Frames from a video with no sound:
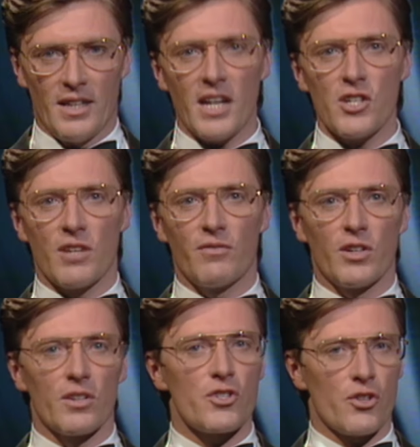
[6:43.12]
Thinking Chip
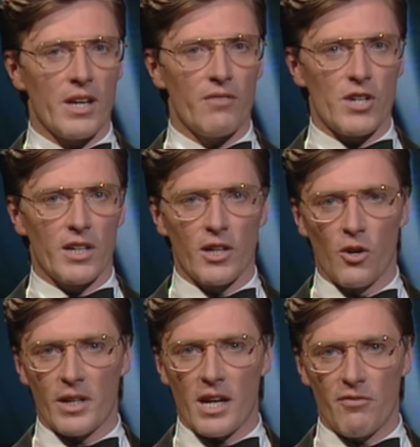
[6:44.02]
Gert, Screeve Johnny Logan
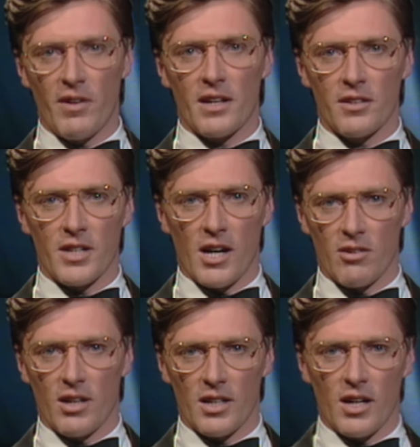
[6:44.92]
A. Fane on Power
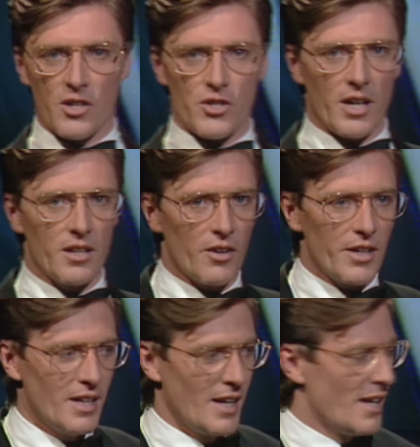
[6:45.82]
on a Hanshe and Ori.
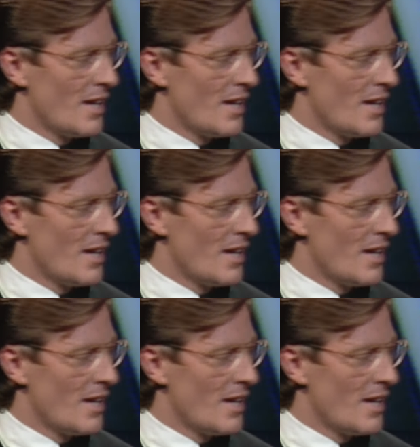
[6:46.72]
